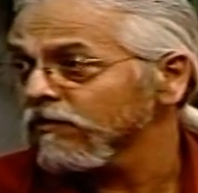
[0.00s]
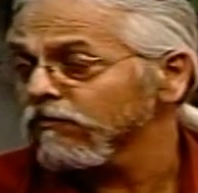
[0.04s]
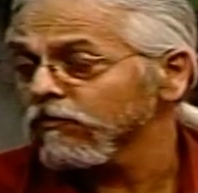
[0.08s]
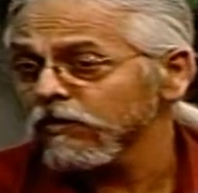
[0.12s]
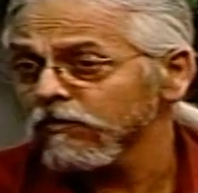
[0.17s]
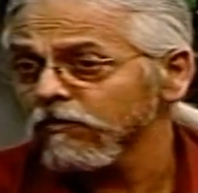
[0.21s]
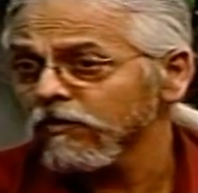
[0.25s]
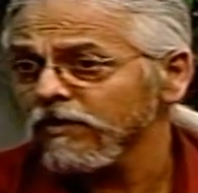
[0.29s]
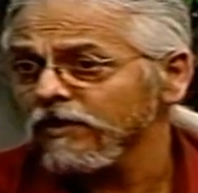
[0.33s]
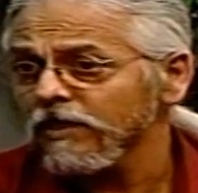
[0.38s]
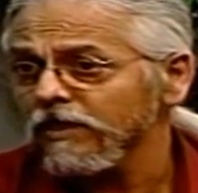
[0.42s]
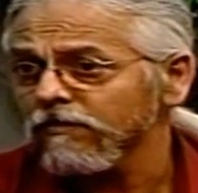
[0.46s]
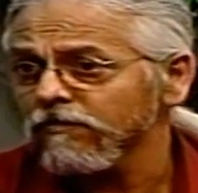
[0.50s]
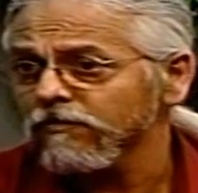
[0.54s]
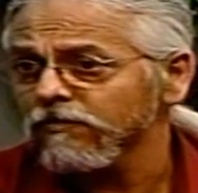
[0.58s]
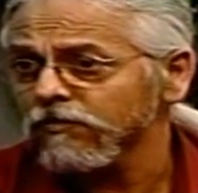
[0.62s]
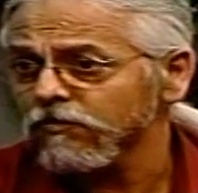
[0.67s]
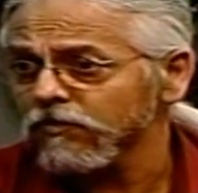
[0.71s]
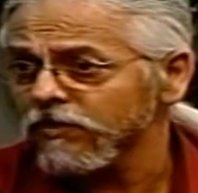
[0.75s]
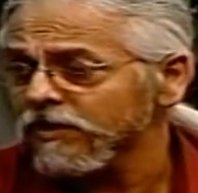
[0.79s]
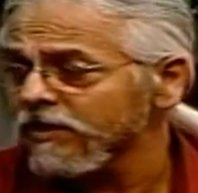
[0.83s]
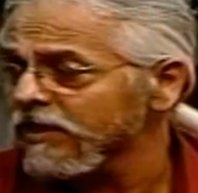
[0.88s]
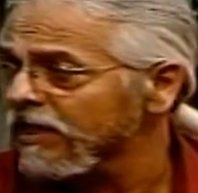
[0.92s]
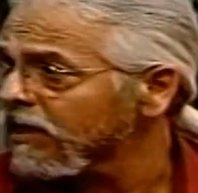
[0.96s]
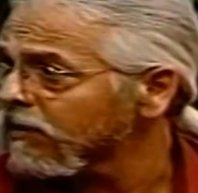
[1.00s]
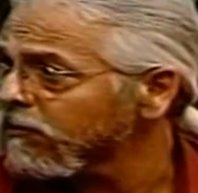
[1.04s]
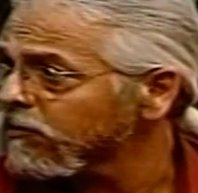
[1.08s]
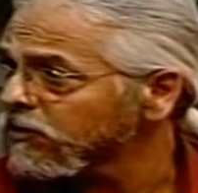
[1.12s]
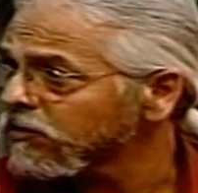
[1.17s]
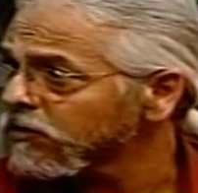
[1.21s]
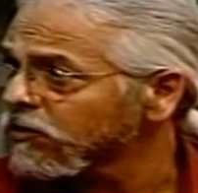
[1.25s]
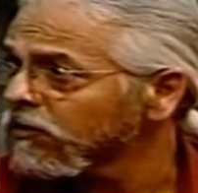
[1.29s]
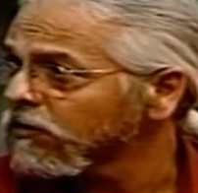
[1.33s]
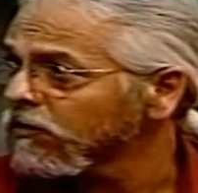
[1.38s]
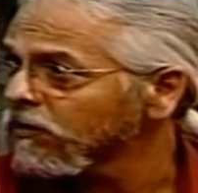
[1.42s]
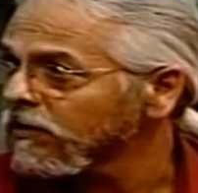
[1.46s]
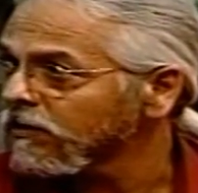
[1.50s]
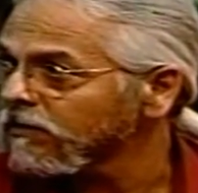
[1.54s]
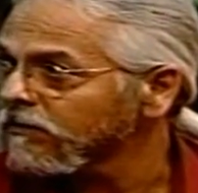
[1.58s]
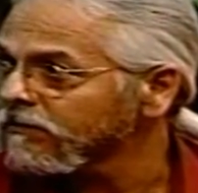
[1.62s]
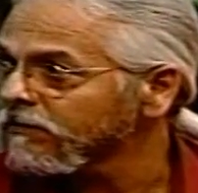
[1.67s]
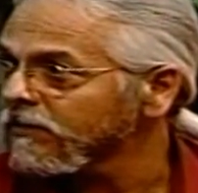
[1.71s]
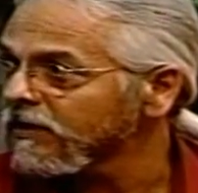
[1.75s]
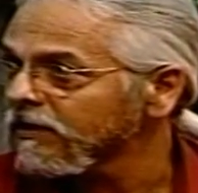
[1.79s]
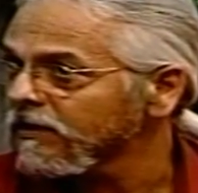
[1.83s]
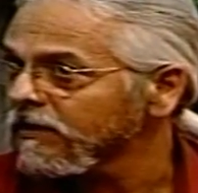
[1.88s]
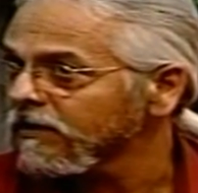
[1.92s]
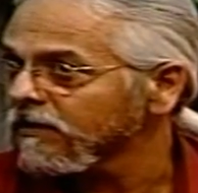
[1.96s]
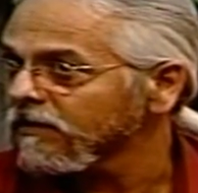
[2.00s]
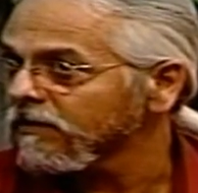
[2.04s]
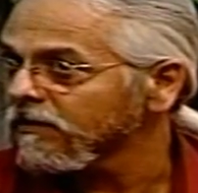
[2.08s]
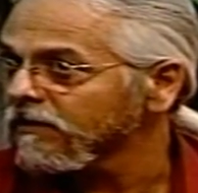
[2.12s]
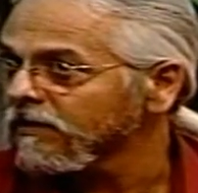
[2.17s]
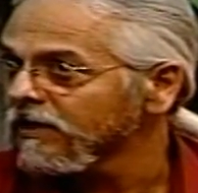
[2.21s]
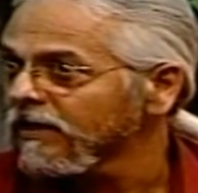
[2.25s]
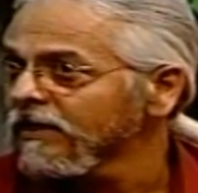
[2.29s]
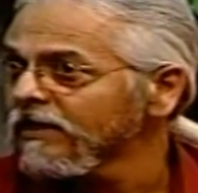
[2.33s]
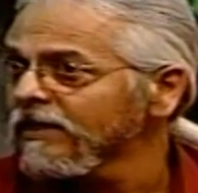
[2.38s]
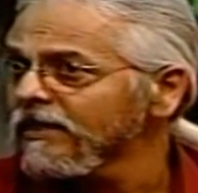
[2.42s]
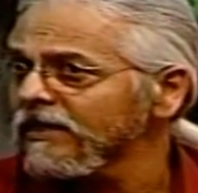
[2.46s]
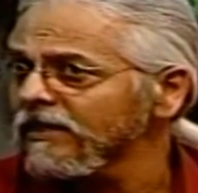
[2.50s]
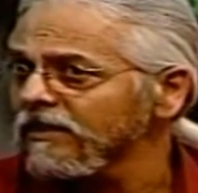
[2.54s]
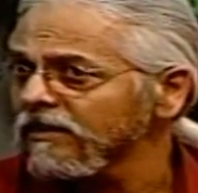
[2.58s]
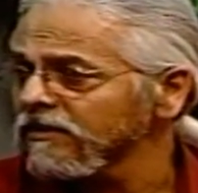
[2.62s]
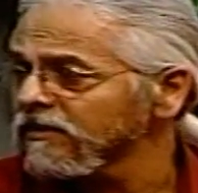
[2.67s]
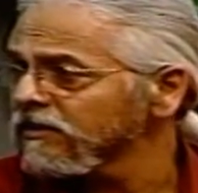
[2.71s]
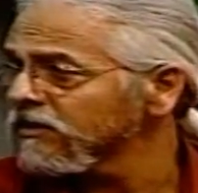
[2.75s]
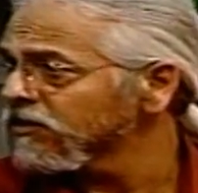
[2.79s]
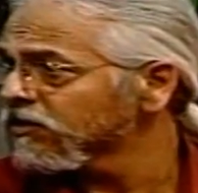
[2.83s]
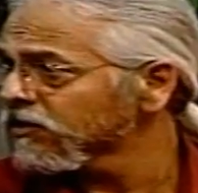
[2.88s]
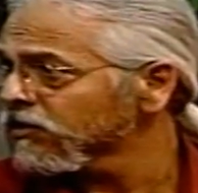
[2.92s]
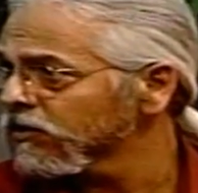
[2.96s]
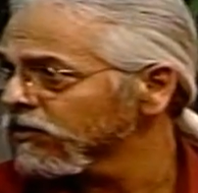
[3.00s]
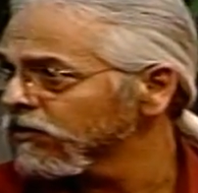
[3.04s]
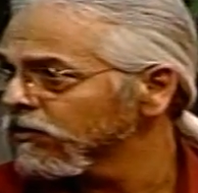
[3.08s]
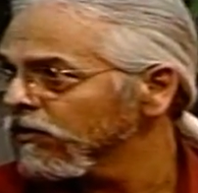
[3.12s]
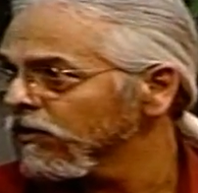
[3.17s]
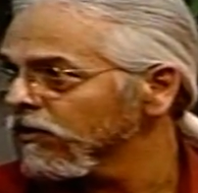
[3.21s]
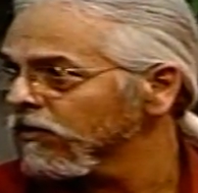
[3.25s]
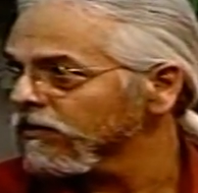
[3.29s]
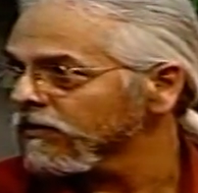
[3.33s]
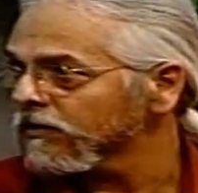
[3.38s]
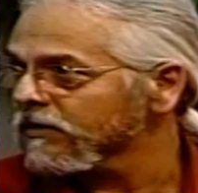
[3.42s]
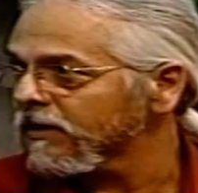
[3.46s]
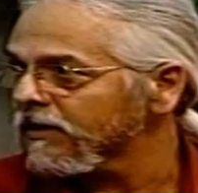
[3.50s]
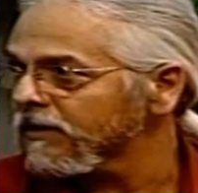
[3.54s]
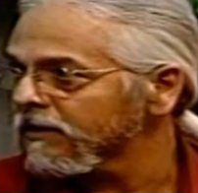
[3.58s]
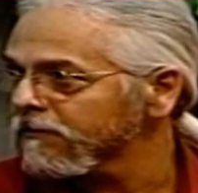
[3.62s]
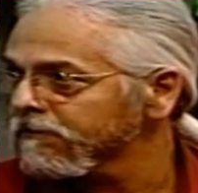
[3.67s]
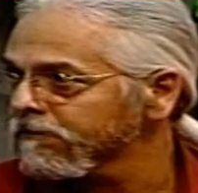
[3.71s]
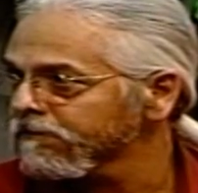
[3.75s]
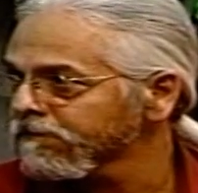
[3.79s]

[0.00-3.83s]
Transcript: We want to have 3 cameras going, at least 2 all the time.